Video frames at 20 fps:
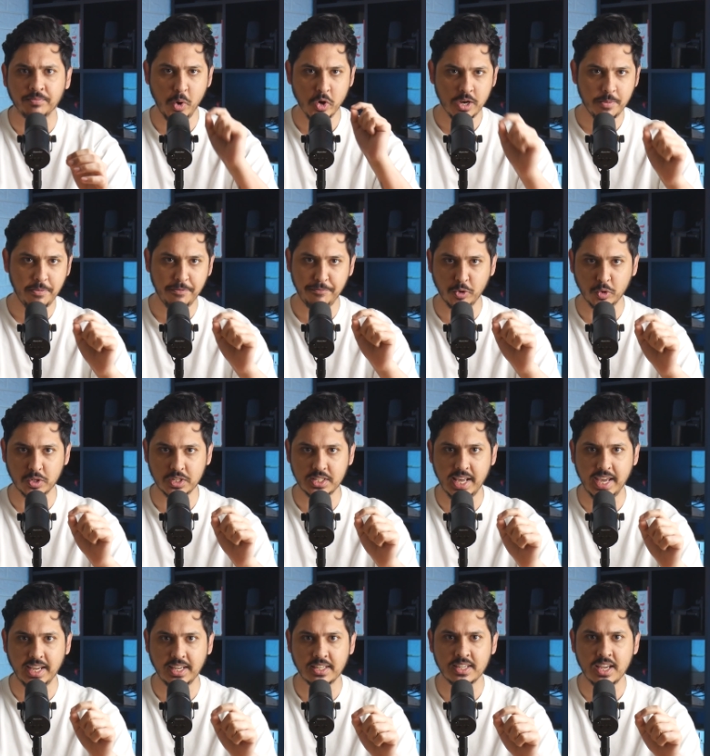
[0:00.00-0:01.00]
Point number four
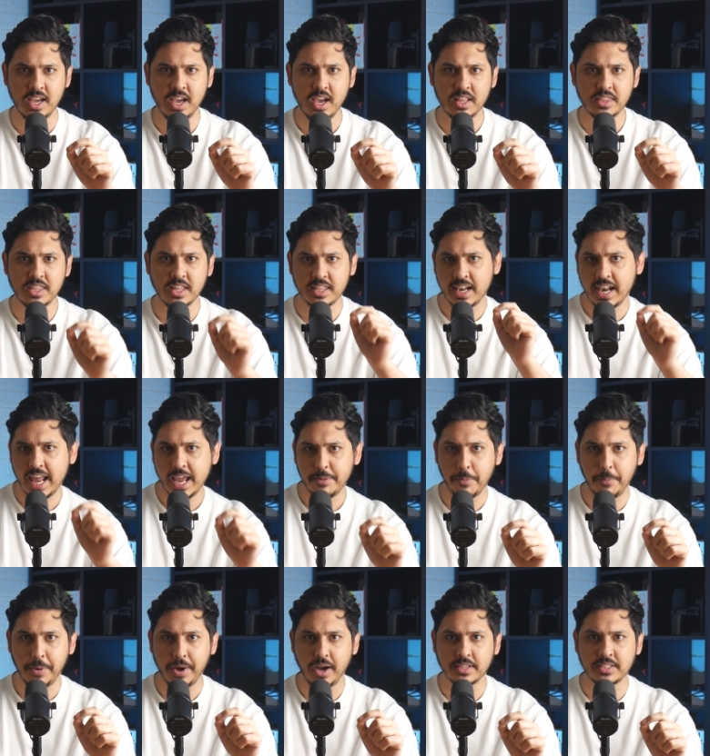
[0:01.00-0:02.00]
states that the
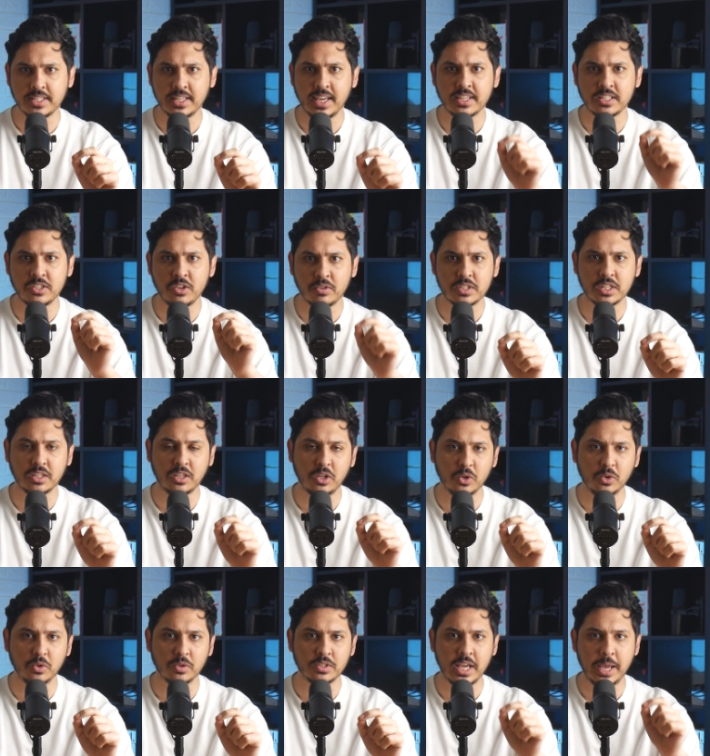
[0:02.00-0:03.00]
Labour Party has not
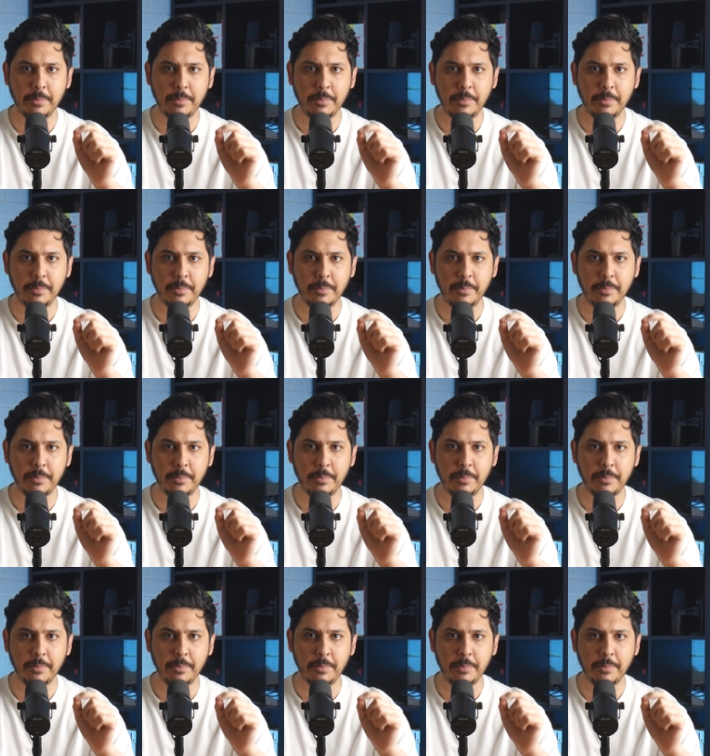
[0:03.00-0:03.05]
secured